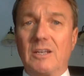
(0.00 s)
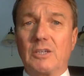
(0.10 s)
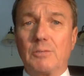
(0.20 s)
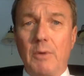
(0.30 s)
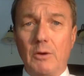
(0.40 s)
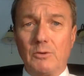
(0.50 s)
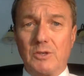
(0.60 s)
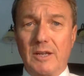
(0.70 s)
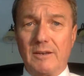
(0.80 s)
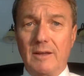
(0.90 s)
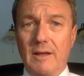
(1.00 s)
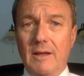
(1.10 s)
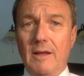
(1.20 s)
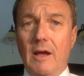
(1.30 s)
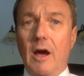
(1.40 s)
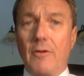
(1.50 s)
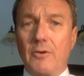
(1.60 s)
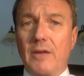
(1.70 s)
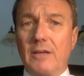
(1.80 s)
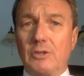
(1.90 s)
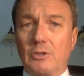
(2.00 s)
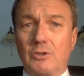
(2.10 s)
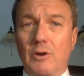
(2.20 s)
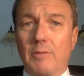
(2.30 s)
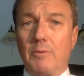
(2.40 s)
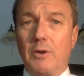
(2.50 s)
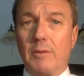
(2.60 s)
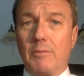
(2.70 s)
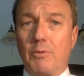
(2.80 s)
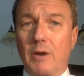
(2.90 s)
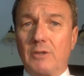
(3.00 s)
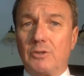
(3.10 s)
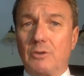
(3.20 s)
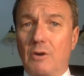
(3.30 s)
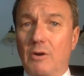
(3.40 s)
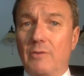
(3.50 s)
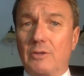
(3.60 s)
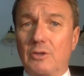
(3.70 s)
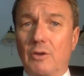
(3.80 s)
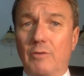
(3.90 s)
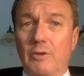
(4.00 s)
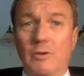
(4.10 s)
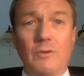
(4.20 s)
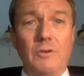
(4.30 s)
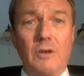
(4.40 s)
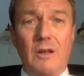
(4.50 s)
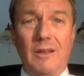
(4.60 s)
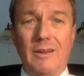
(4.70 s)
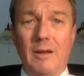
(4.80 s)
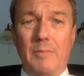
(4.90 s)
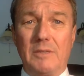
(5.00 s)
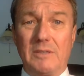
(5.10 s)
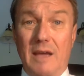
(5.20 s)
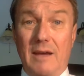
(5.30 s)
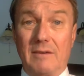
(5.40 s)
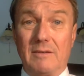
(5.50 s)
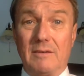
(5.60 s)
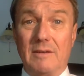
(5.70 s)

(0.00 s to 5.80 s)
exposed it, other nations started putting pressure on the Soviet Union to clean up its act.